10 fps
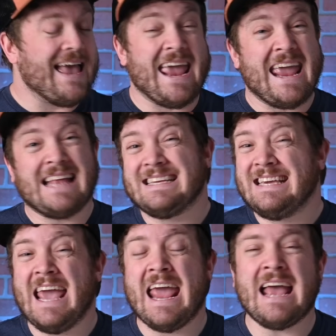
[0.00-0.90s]
and
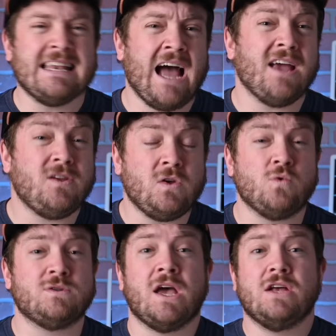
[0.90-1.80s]
cannot
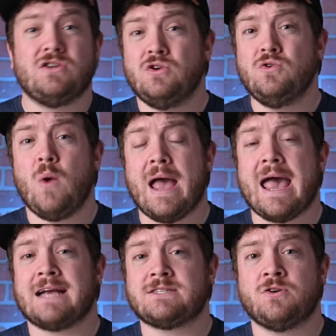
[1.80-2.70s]
use two
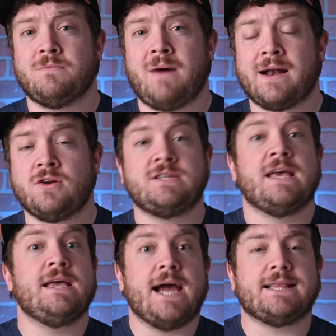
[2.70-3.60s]
external monitors
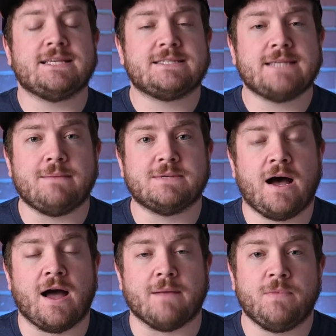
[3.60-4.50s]
at the same
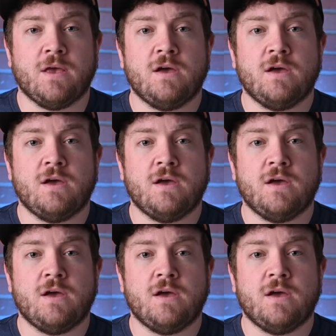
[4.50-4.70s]
time.